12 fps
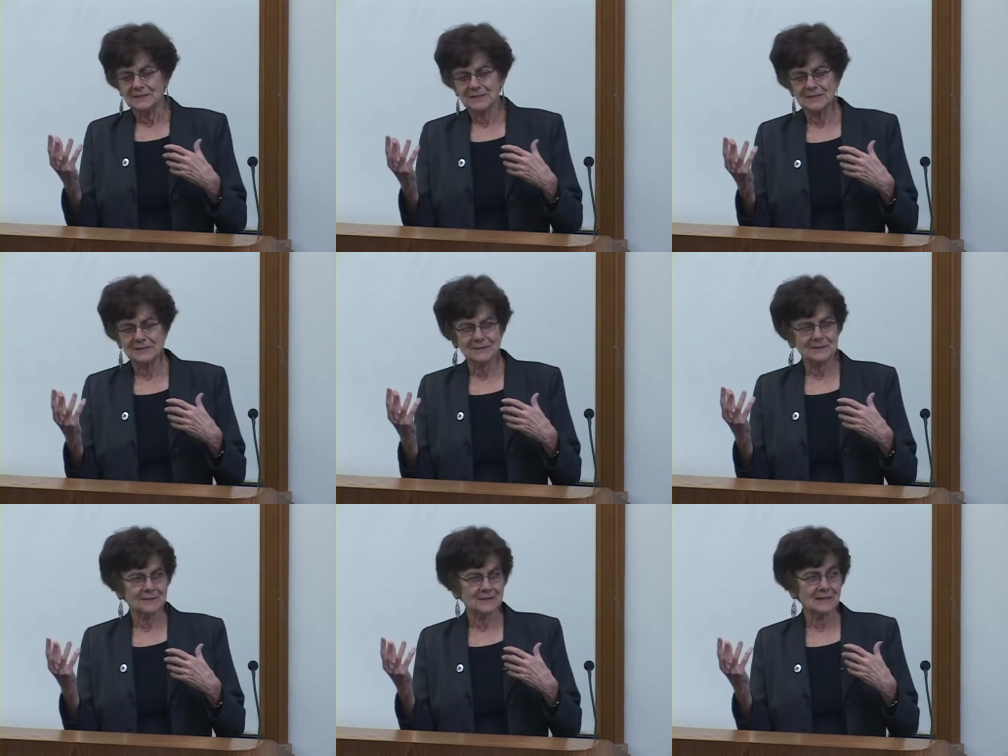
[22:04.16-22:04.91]

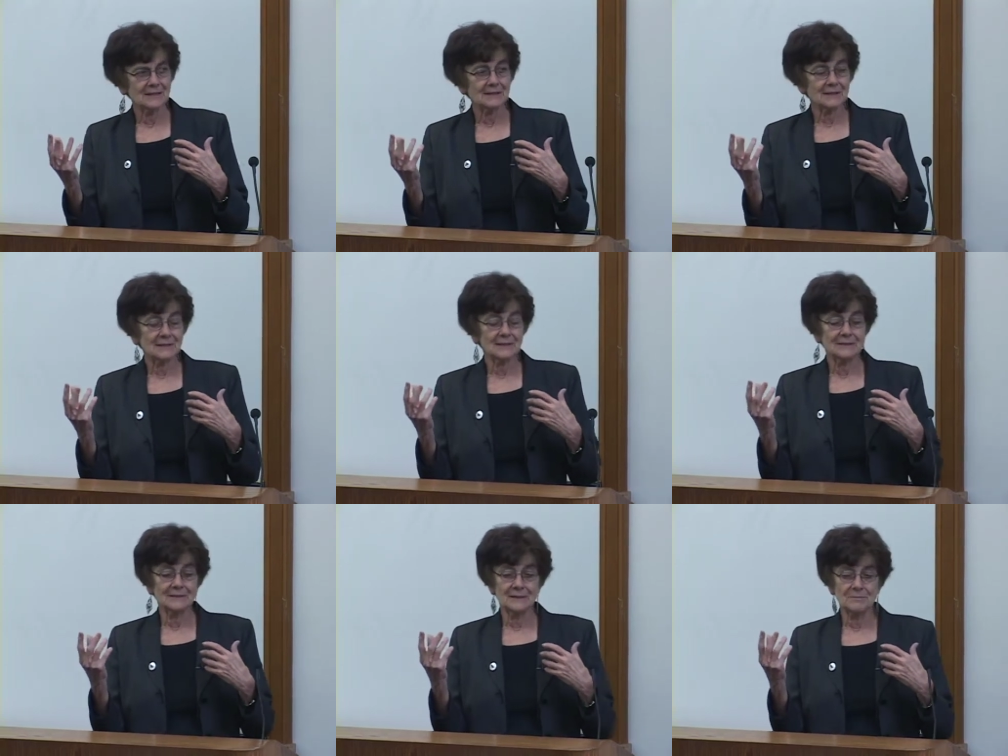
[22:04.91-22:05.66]
to think
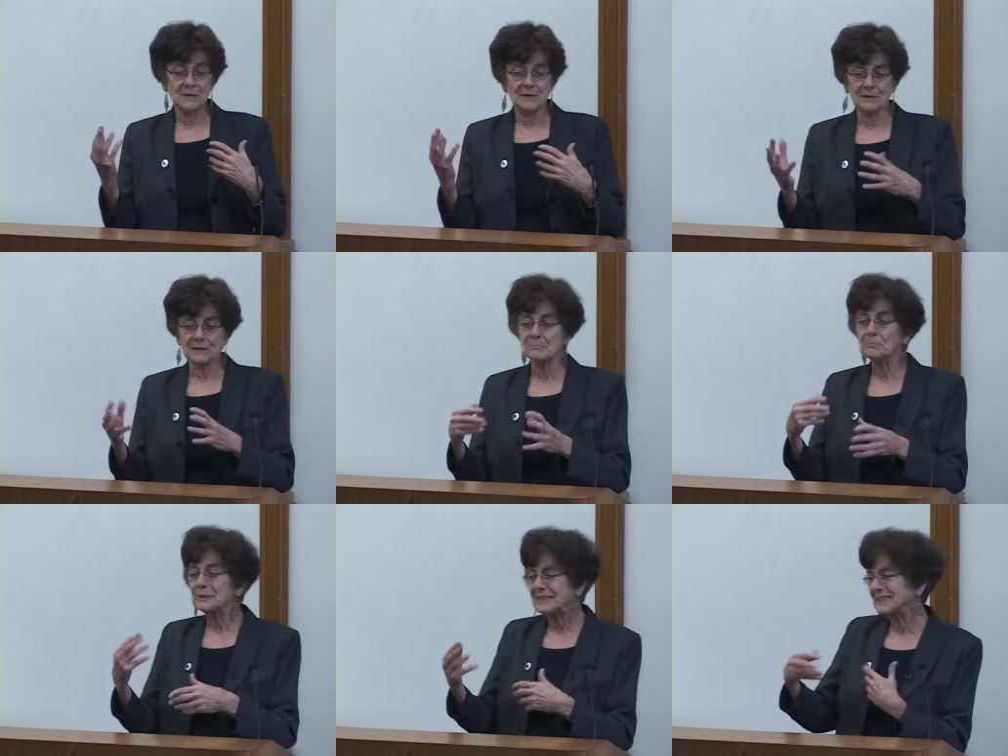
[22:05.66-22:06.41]
in American
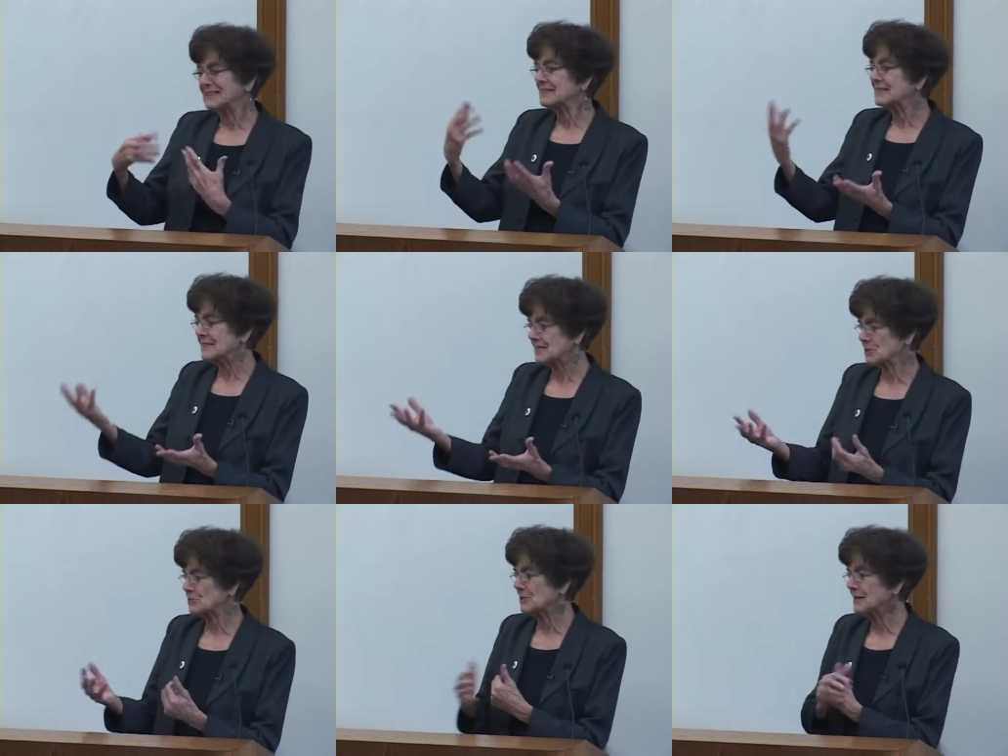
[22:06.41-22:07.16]
political
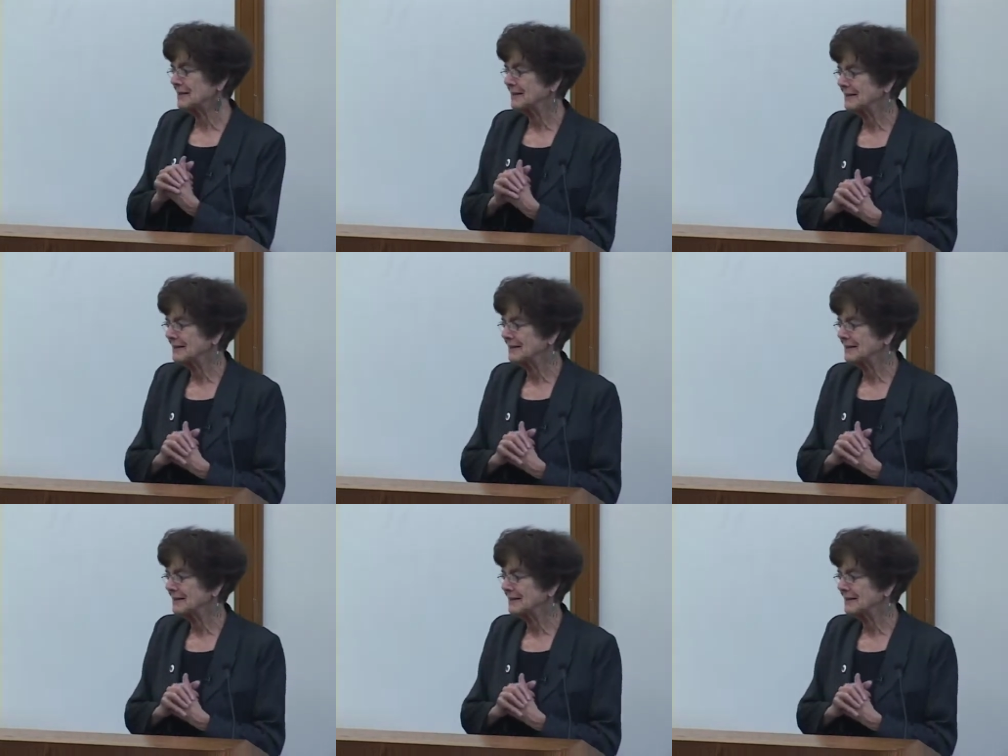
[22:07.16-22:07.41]
history